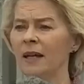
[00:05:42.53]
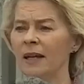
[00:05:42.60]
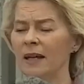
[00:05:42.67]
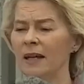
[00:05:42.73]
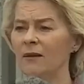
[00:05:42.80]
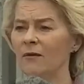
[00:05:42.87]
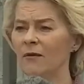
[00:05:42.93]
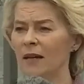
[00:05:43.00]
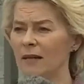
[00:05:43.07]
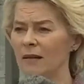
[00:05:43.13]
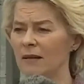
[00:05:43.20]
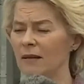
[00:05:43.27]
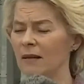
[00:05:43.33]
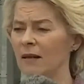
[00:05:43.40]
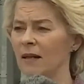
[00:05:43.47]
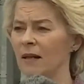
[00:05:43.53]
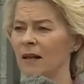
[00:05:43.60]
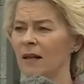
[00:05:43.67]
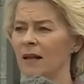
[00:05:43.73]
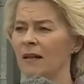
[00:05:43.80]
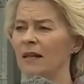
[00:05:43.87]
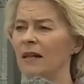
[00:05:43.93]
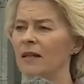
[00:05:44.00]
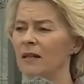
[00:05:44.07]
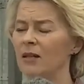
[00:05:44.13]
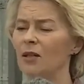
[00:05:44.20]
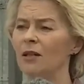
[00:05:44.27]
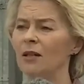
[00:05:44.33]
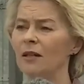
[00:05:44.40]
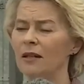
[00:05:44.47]
invest the
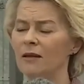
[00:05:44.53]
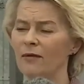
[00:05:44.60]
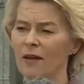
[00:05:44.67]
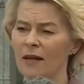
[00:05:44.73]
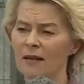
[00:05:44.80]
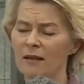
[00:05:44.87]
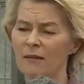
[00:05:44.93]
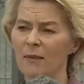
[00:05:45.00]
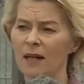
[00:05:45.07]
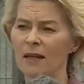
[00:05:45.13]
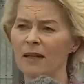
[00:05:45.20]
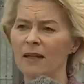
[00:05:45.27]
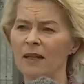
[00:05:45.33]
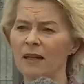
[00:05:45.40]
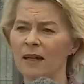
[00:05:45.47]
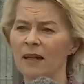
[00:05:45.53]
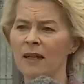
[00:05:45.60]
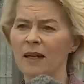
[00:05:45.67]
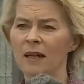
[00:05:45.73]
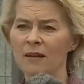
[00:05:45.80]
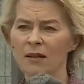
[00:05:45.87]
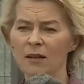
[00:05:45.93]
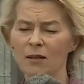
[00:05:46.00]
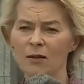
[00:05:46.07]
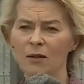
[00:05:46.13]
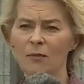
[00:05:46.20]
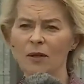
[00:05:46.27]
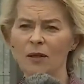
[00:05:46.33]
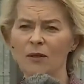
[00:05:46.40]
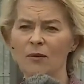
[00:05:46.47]
additional defense money in the
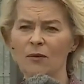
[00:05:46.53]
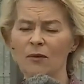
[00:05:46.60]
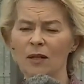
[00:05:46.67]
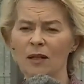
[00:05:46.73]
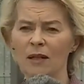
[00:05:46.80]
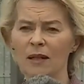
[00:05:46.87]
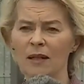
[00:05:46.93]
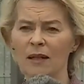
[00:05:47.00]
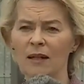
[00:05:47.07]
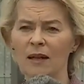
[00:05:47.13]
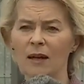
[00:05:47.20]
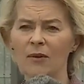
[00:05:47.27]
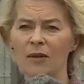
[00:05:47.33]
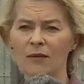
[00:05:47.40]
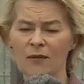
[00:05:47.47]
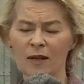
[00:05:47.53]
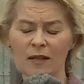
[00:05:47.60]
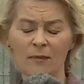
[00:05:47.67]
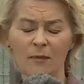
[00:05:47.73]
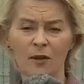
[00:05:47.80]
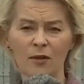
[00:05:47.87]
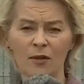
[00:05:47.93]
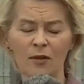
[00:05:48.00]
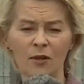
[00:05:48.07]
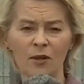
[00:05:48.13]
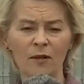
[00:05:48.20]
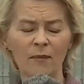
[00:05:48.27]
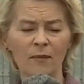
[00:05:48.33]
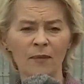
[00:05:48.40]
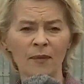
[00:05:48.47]
European Union in our defense
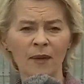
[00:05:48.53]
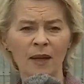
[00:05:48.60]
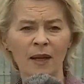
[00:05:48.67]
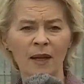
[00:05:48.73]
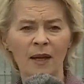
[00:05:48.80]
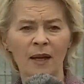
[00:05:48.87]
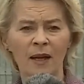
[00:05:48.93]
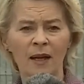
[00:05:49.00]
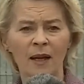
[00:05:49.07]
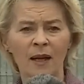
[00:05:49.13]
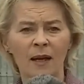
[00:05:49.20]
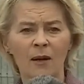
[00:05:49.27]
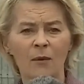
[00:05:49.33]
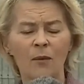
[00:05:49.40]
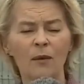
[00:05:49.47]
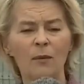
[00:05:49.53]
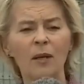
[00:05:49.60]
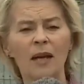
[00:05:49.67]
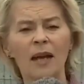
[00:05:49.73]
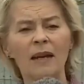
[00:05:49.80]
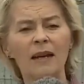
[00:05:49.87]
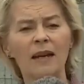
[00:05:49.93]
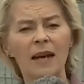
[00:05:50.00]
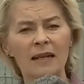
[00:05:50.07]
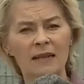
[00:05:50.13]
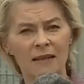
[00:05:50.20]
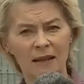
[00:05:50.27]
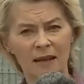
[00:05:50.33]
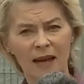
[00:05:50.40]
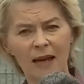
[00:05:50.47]
posture. We will analyze
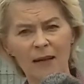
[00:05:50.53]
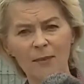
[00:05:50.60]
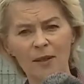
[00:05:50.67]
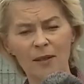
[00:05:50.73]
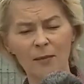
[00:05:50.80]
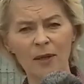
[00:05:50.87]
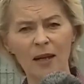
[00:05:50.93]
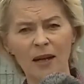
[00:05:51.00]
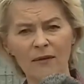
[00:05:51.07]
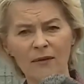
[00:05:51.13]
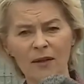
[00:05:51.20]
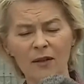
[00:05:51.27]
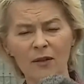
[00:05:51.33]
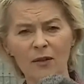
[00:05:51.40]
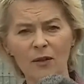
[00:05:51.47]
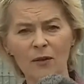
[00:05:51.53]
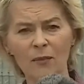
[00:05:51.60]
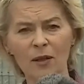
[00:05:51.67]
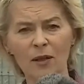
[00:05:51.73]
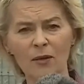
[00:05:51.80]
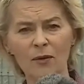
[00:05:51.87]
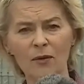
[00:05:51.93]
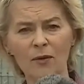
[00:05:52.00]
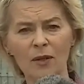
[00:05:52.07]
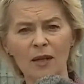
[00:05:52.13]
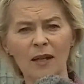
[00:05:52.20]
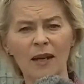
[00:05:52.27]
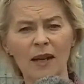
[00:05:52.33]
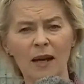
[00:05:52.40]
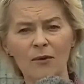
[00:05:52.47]
the gaps we have in the European
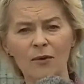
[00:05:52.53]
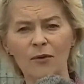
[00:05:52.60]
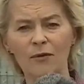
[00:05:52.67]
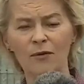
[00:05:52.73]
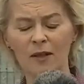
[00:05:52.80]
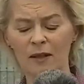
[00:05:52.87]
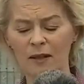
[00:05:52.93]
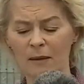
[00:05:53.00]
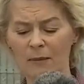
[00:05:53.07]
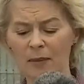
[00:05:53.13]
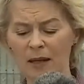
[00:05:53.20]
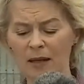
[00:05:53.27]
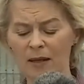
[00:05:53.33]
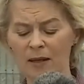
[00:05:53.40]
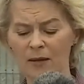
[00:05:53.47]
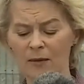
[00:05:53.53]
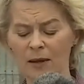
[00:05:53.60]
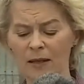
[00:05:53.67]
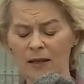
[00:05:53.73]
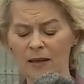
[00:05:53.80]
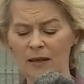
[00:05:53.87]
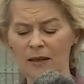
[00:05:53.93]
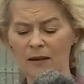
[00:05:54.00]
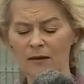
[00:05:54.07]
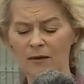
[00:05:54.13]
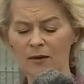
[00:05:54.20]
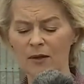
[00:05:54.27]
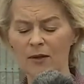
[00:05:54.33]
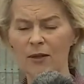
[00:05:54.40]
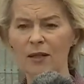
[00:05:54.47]
Union and how to fill them by
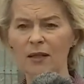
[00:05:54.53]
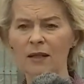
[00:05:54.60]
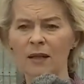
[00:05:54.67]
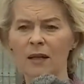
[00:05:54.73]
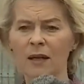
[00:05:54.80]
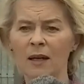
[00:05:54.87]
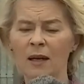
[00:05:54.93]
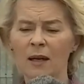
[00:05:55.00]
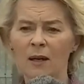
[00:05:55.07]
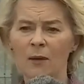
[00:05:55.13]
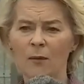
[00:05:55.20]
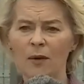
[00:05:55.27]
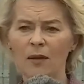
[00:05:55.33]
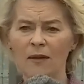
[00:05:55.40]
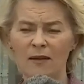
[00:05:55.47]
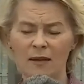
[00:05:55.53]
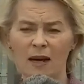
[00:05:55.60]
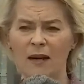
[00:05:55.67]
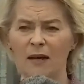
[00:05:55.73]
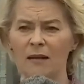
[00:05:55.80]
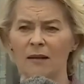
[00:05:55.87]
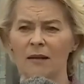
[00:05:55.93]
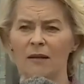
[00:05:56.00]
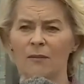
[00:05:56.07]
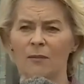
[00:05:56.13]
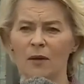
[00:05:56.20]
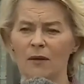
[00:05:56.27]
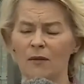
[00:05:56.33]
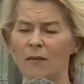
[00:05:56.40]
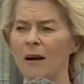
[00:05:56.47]
2030 with targets,
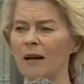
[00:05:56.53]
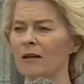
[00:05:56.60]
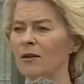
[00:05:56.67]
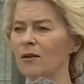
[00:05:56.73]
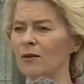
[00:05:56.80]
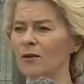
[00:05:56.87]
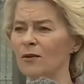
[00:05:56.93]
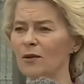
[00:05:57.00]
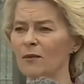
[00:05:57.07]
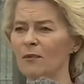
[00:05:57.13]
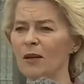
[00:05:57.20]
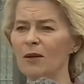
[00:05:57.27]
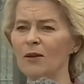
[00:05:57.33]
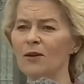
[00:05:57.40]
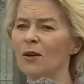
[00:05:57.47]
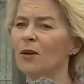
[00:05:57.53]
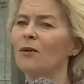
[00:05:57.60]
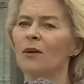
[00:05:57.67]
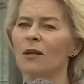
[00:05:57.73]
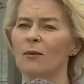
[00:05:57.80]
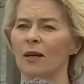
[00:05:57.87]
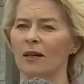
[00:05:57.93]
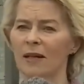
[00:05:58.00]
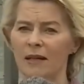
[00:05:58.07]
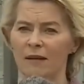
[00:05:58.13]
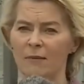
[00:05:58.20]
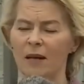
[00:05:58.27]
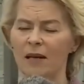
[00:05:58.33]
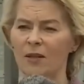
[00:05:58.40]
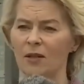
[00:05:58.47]
with milestones, because only what gets
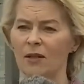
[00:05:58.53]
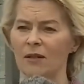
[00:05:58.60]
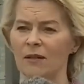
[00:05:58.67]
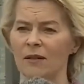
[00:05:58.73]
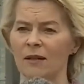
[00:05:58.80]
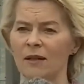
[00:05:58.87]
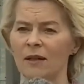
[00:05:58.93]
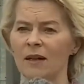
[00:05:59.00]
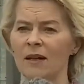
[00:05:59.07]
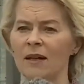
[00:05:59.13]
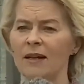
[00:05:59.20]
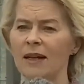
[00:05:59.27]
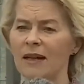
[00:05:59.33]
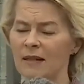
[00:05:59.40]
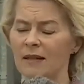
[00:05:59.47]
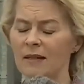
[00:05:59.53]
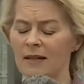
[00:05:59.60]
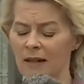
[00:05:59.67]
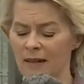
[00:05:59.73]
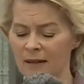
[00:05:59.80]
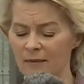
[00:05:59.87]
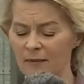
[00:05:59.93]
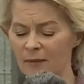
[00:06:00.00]
measured gets done.